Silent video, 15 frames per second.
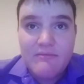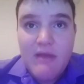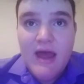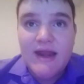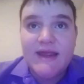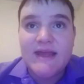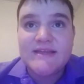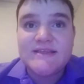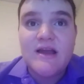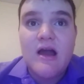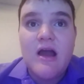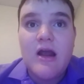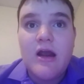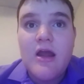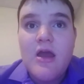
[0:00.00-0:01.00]

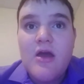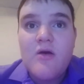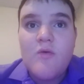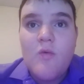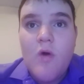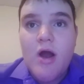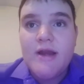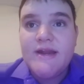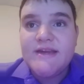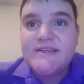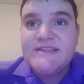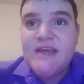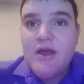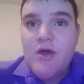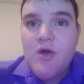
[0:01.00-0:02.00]
Madagascar 1
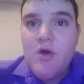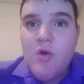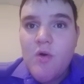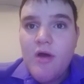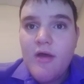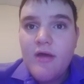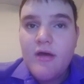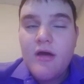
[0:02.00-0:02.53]
and 2,